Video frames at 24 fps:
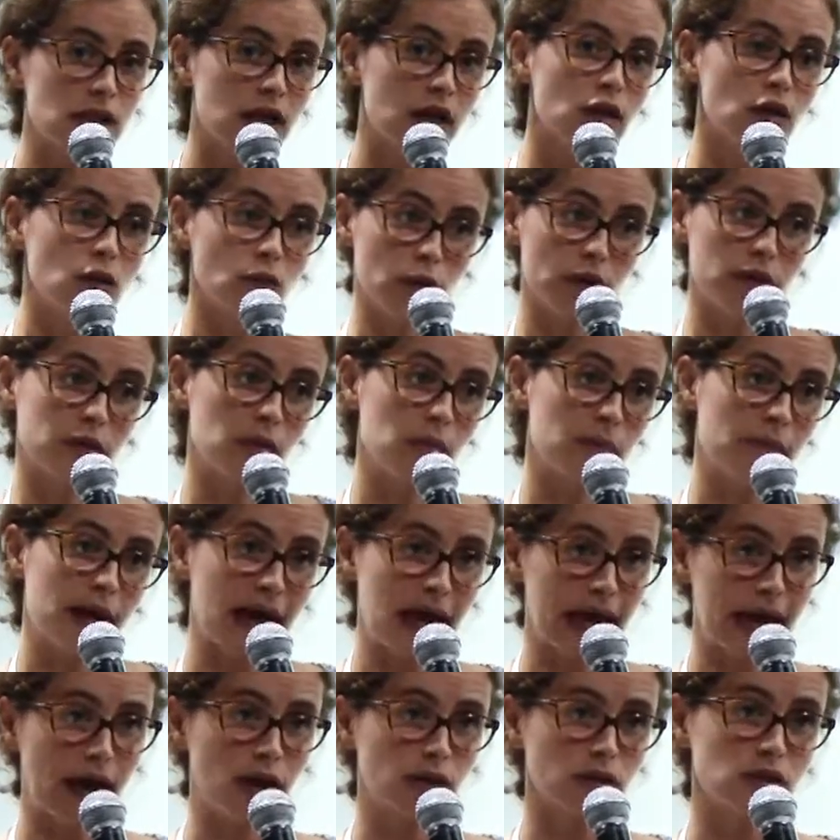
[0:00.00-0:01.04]
and you want them
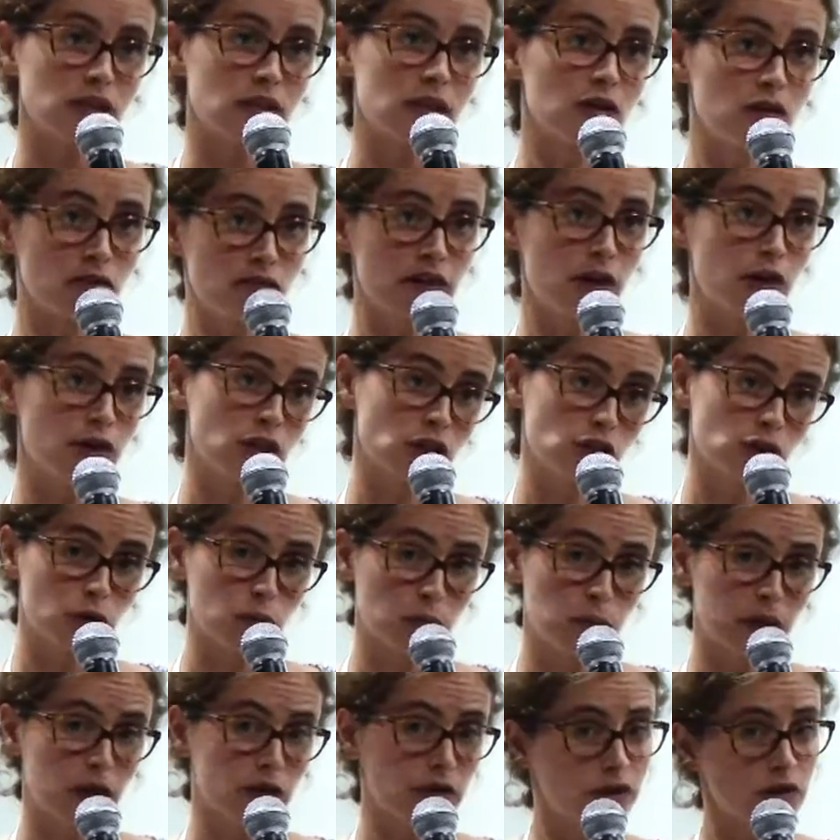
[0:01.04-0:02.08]
back out in a very
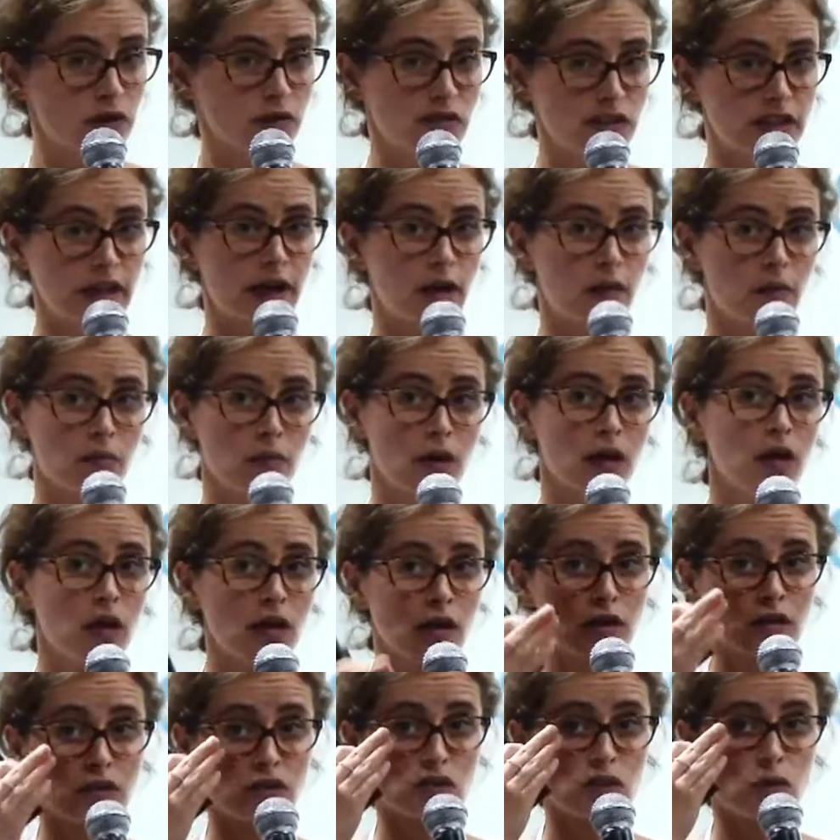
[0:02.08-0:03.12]
short period of time
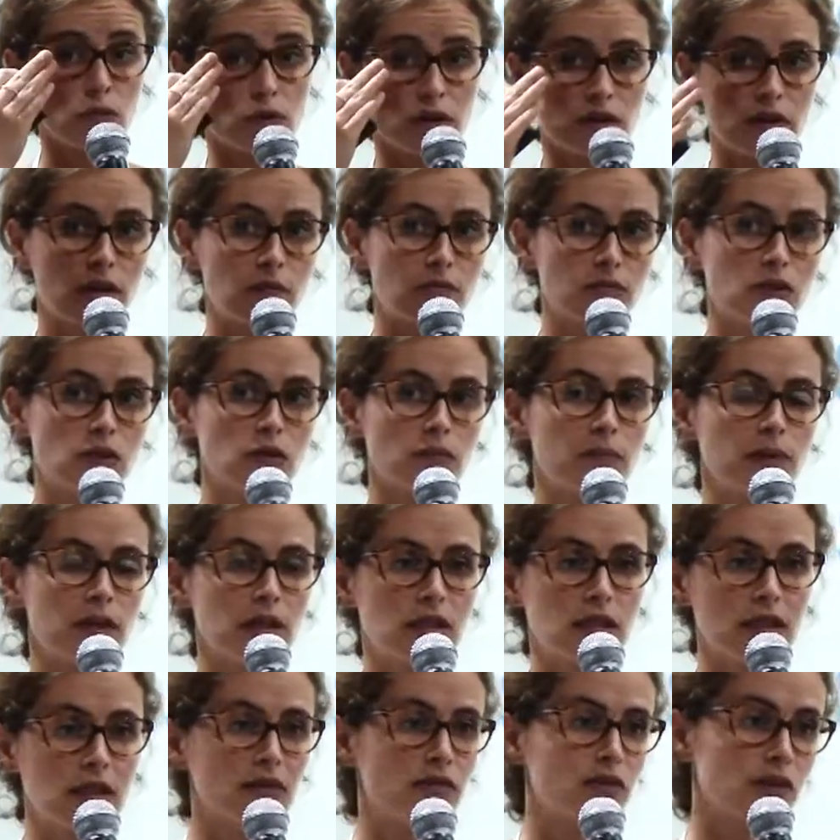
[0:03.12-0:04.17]
because you want them to be
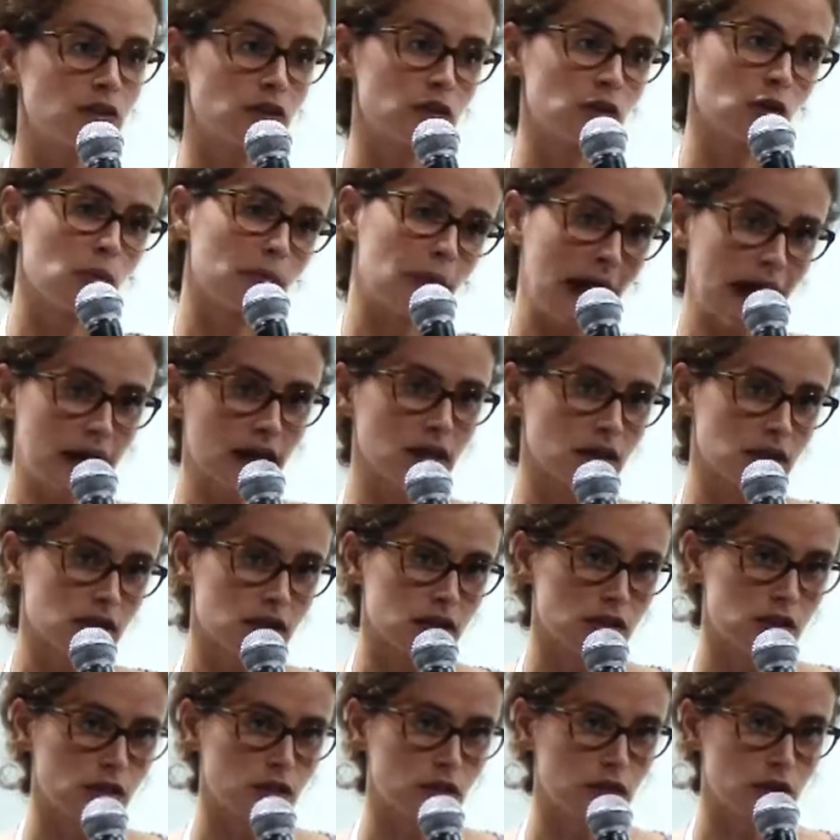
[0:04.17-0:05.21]
delivered to your backers
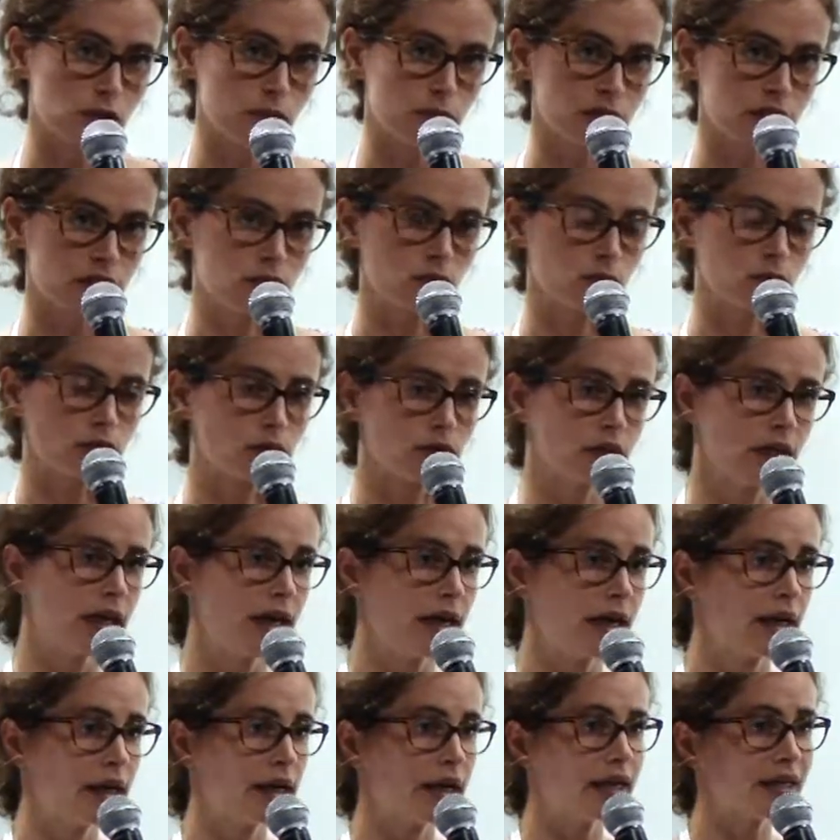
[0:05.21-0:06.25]
as soon as possible.
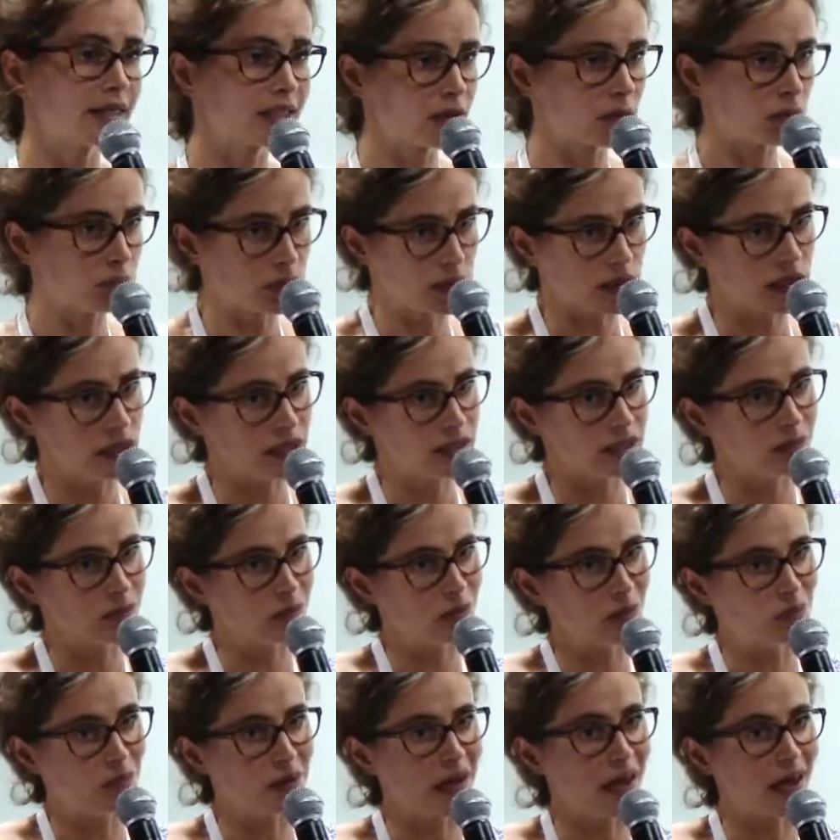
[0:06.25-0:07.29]
It's a pity to
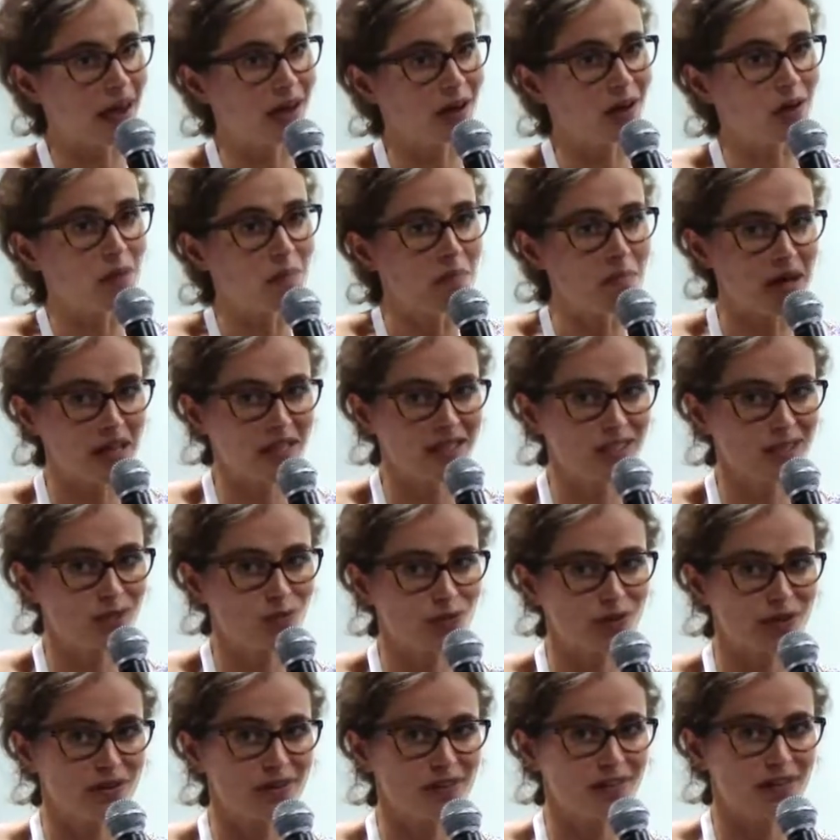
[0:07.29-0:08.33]
be paying a month's
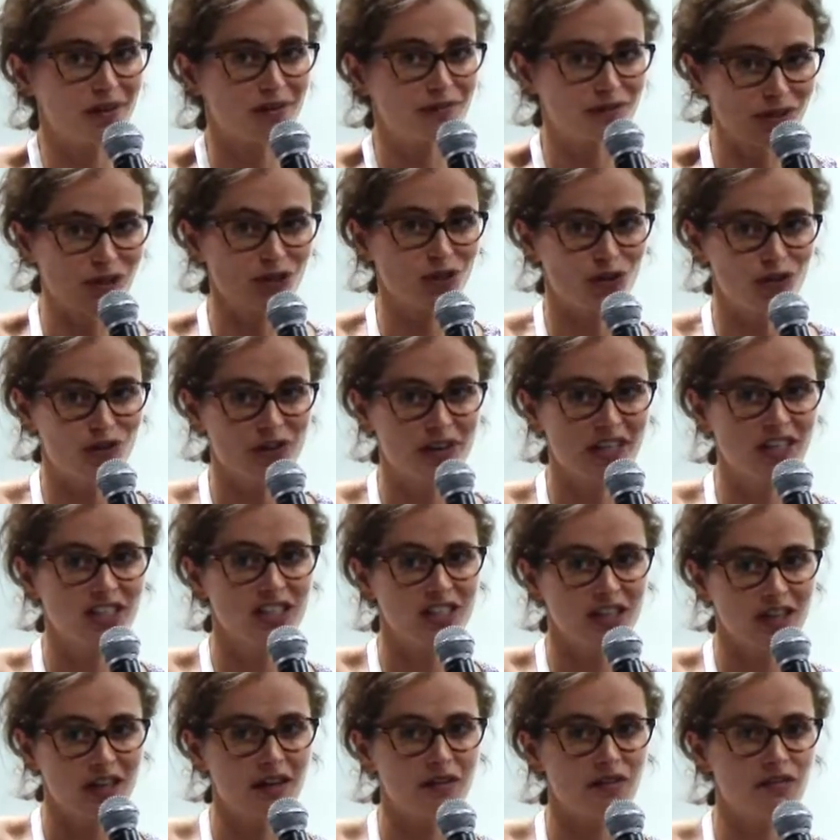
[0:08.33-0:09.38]
worth of
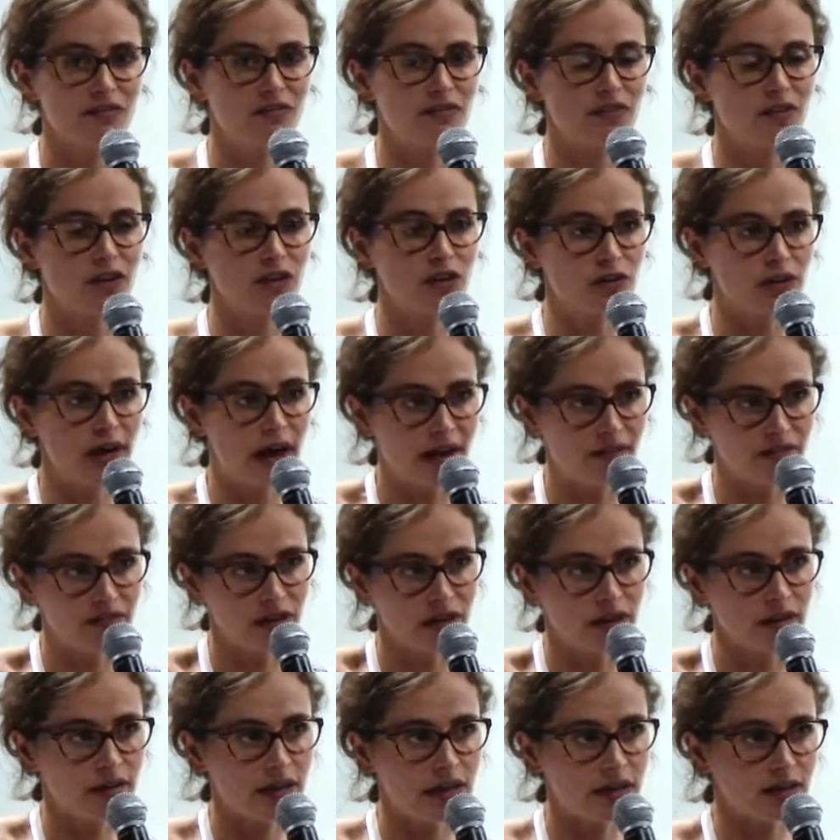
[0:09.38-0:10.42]
storage if you're
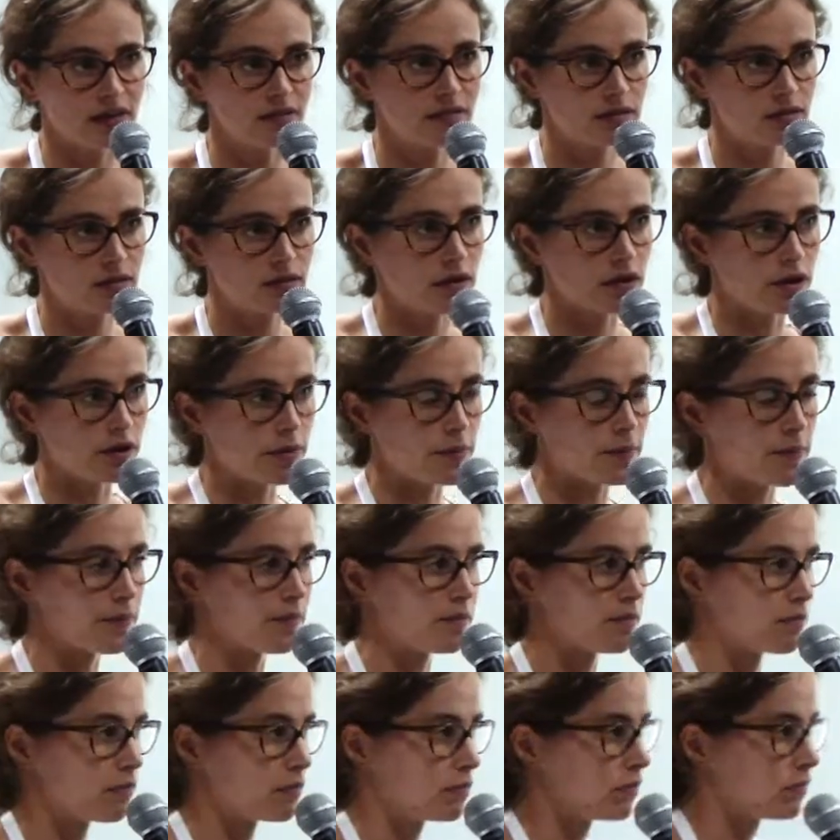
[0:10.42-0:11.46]
having that,
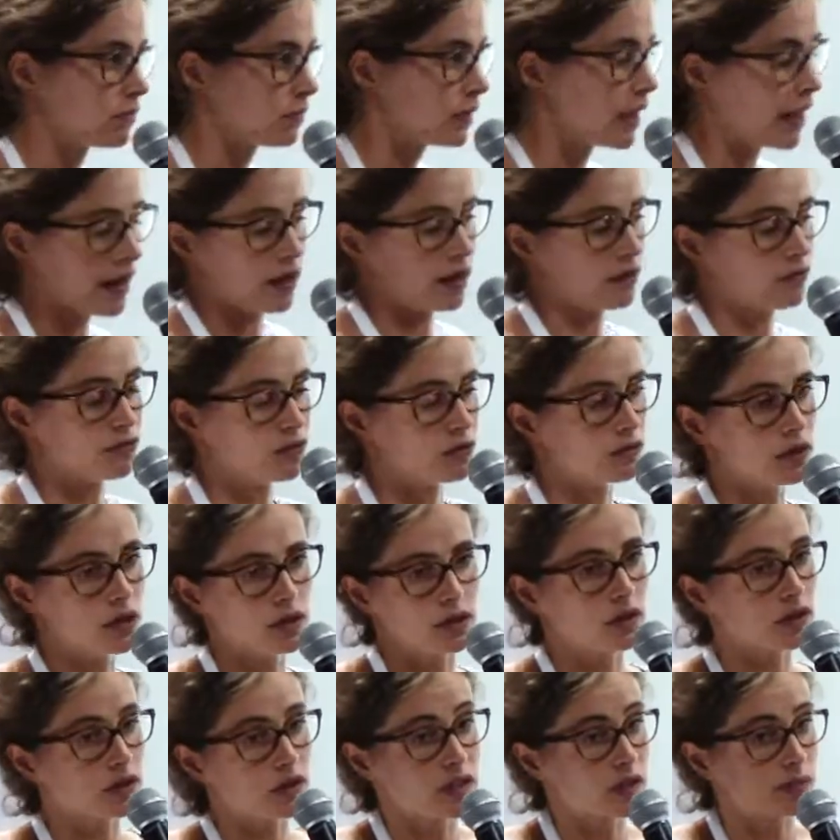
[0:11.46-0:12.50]
if you need
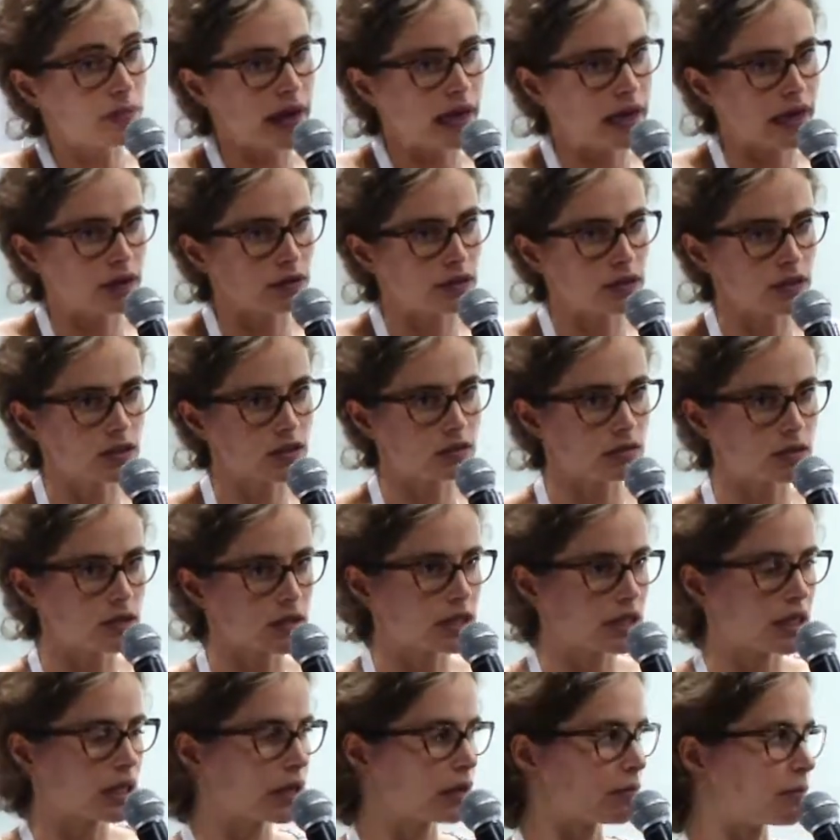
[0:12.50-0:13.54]
the goods back out as soon
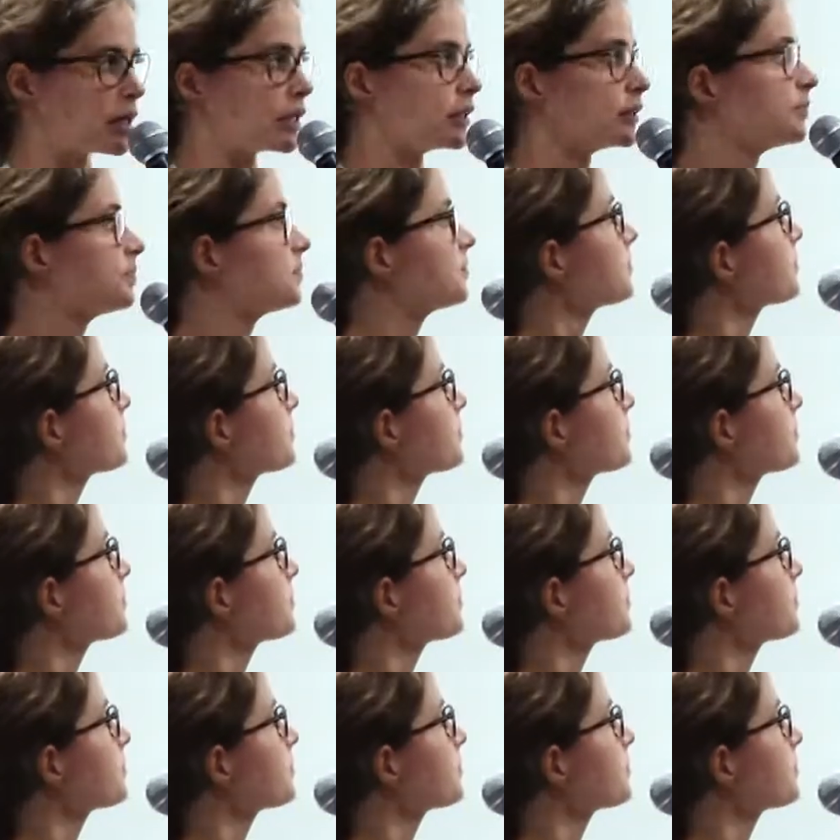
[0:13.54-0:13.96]
as they come in.